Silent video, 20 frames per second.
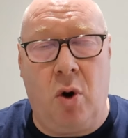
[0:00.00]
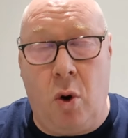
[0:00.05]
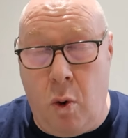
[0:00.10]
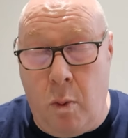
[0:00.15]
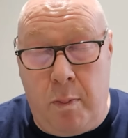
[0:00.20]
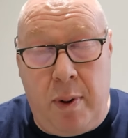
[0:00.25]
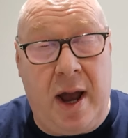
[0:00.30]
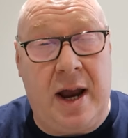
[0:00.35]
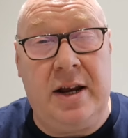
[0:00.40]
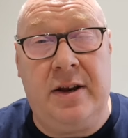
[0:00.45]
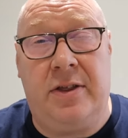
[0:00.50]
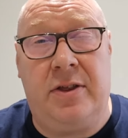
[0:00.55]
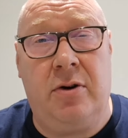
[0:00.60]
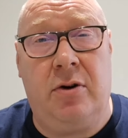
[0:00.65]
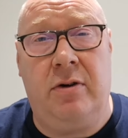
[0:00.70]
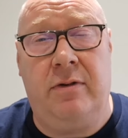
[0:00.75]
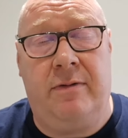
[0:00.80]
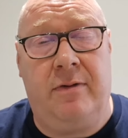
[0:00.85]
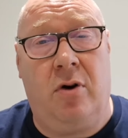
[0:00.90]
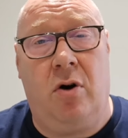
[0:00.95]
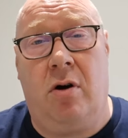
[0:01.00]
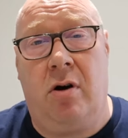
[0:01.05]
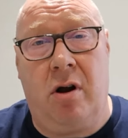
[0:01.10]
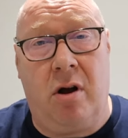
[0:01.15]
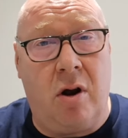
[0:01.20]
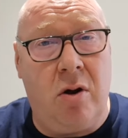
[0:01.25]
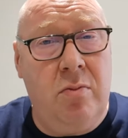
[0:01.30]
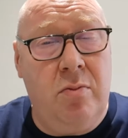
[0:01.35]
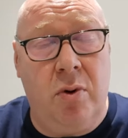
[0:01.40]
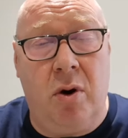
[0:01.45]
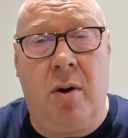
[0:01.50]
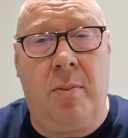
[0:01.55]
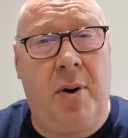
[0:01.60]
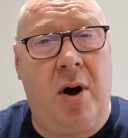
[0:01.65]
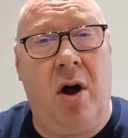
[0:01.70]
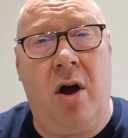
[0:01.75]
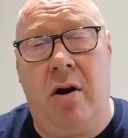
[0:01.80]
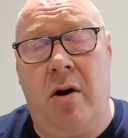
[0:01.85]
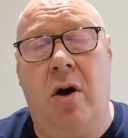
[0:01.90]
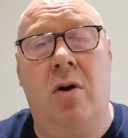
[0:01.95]
All paid through for our own,
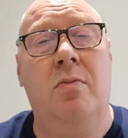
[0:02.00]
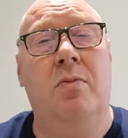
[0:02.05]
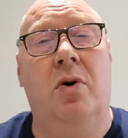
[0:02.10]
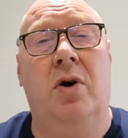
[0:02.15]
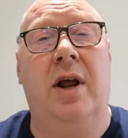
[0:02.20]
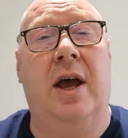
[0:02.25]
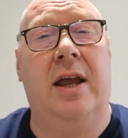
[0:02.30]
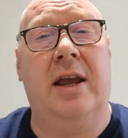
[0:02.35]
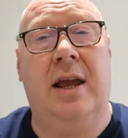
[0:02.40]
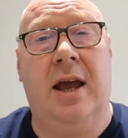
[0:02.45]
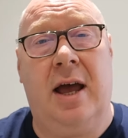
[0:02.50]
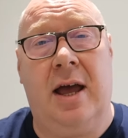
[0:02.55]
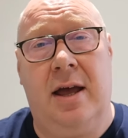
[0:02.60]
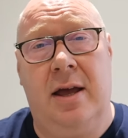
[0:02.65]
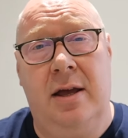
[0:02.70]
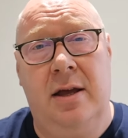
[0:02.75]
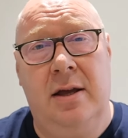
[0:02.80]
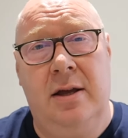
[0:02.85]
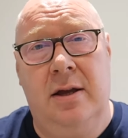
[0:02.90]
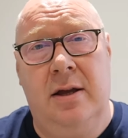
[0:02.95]
by our own money, yeah?